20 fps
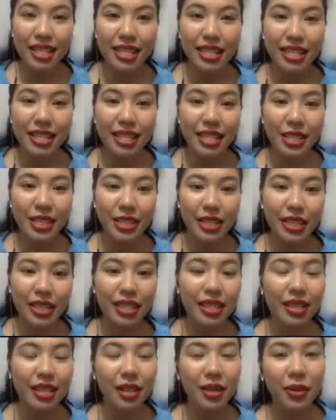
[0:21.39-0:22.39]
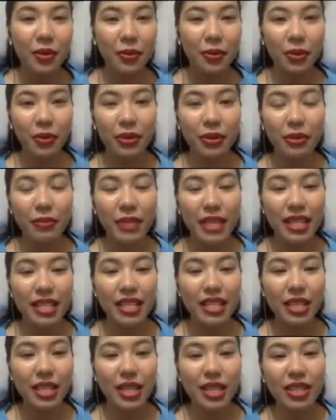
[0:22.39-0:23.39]
lesson, we will be
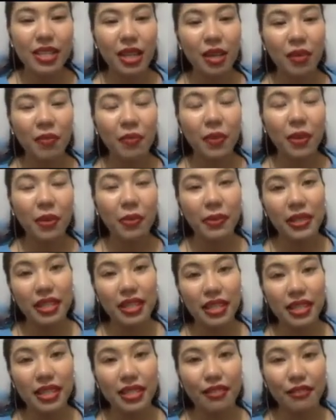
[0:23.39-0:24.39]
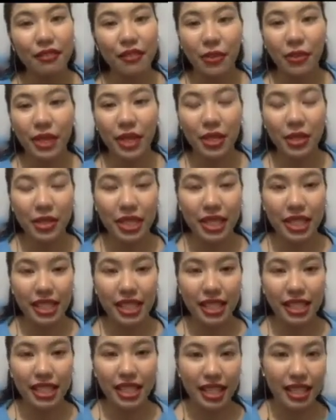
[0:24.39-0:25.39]
discussing properties of a
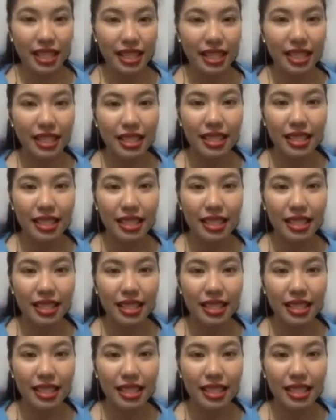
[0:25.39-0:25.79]
well-written text.